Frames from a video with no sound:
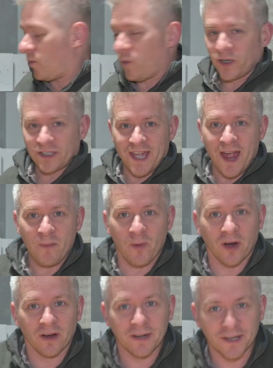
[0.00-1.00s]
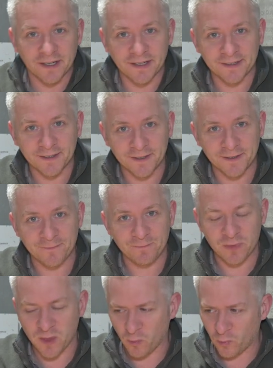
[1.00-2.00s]
What camera?
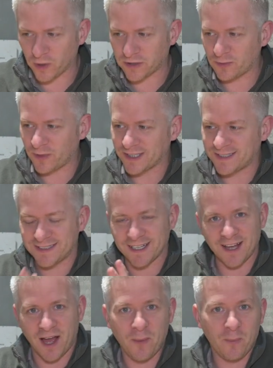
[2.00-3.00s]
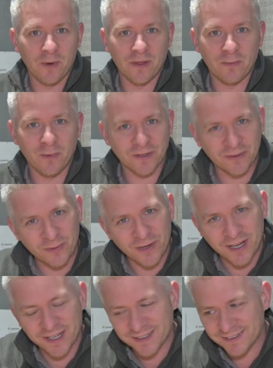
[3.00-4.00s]
What do I set it up with? What do
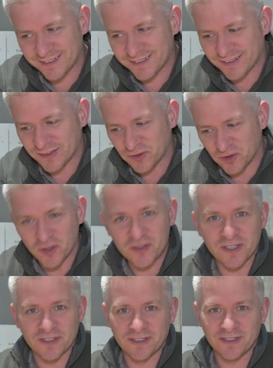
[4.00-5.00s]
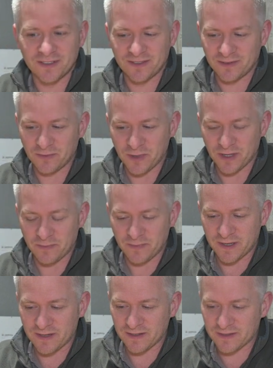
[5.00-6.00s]
I use it with?
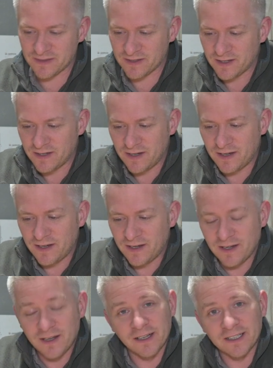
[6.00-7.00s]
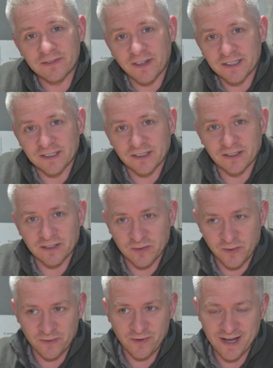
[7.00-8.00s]
Because let's face it, I've got the
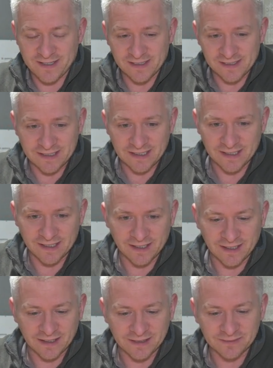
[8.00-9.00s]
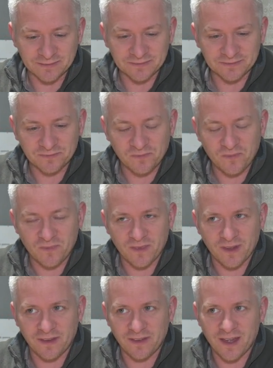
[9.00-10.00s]
Twin Rasses.
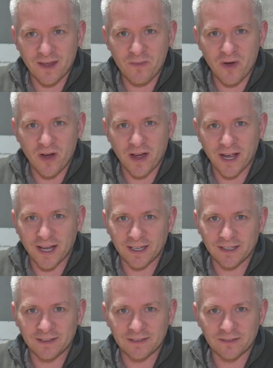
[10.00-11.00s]
They're my